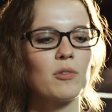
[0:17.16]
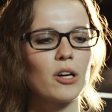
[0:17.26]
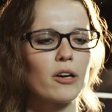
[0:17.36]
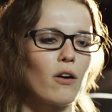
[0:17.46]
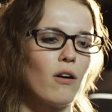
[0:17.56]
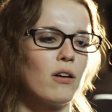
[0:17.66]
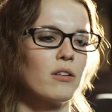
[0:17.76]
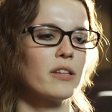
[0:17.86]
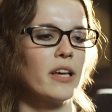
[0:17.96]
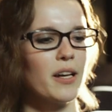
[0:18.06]
work
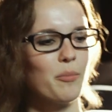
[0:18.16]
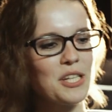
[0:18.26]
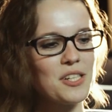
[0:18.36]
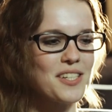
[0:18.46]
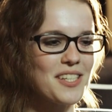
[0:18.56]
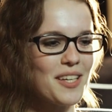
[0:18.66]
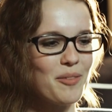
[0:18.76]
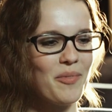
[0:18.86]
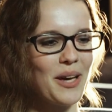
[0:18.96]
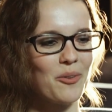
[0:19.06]
on the animation
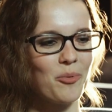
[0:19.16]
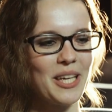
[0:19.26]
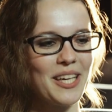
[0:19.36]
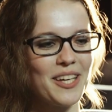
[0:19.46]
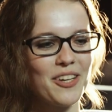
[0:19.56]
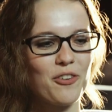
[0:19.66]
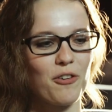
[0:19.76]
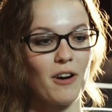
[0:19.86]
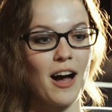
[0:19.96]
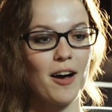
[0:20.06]
team and we
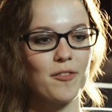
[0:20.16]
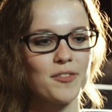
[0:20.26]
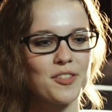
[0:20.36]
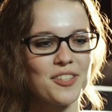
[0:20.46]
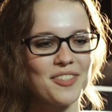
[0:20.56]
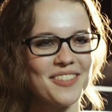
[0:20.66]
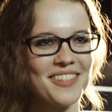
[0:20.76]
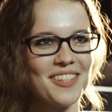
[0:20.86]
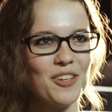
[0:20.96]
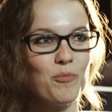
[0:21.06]
craft
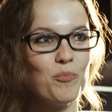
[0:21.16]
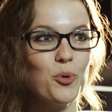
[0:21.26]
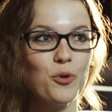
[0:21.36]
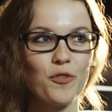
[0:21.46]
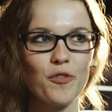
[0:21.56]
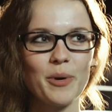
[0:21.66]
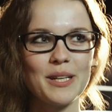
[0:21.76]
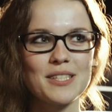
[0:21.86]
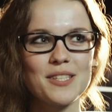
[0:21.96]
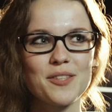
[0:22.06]

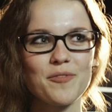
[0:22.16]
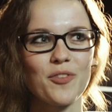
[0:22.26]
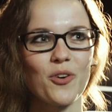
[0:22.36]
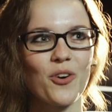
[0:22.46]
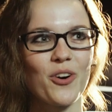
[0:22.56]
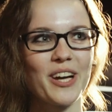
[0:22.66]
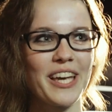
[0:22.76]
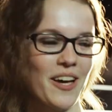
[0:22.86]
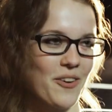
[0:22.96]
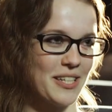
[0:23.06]
movements for
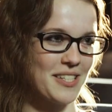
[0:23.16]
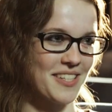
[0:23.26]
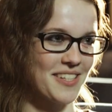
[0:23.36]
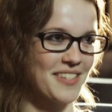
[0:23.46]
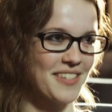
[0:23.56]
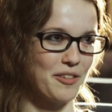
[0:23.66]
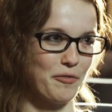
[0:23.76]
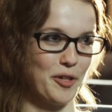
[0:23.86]
characters in